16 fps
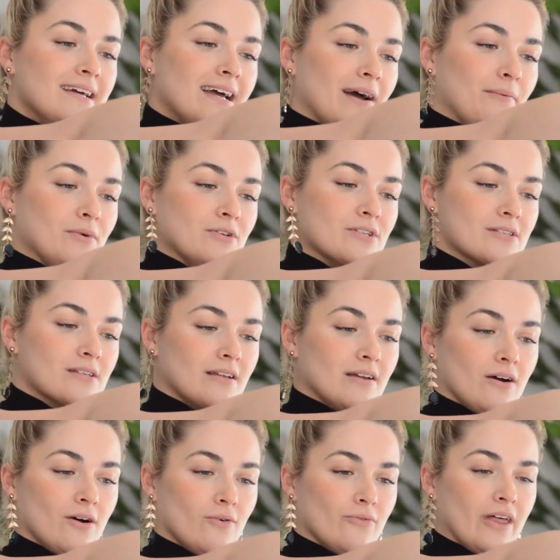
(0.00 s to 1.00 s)
and we're just going
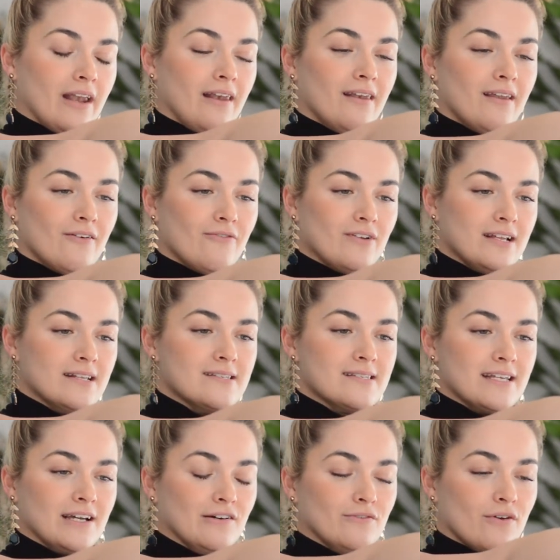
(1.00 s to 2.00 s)
to hold that lovely and
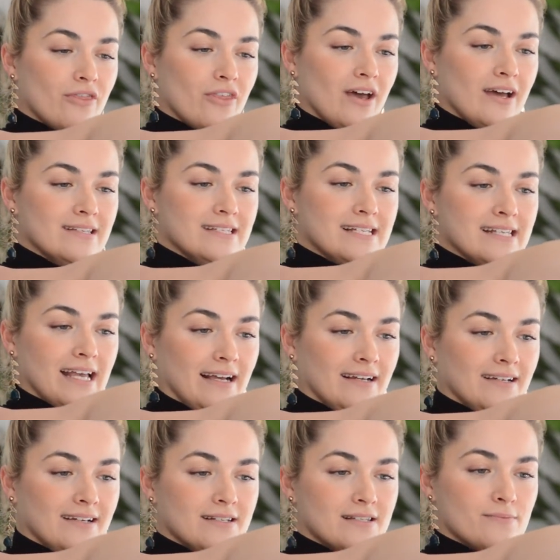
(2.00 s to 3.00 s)
still for 30
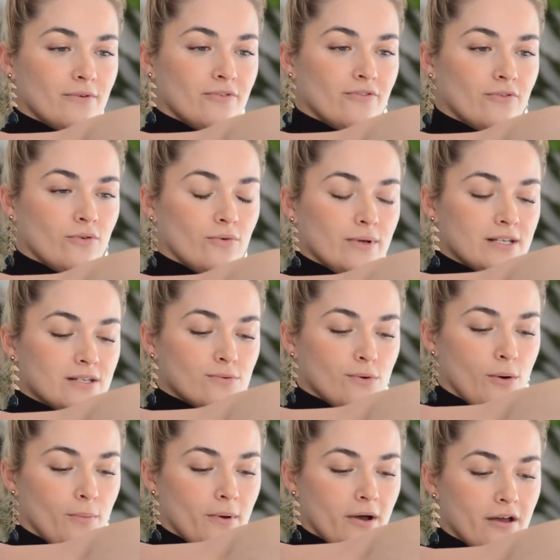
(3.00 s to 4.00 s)
seconds before we
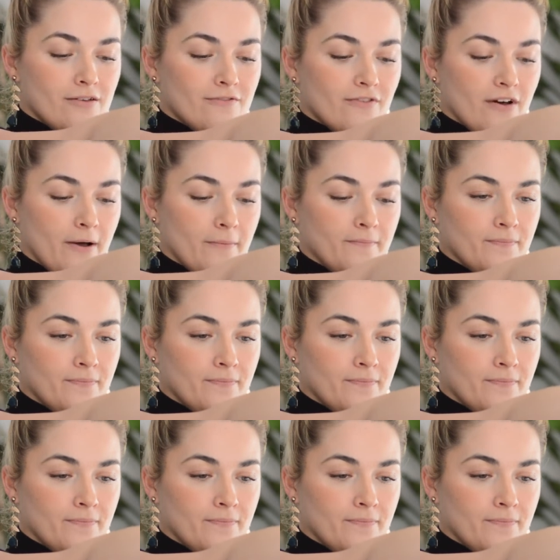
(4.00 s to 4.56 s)
swap over.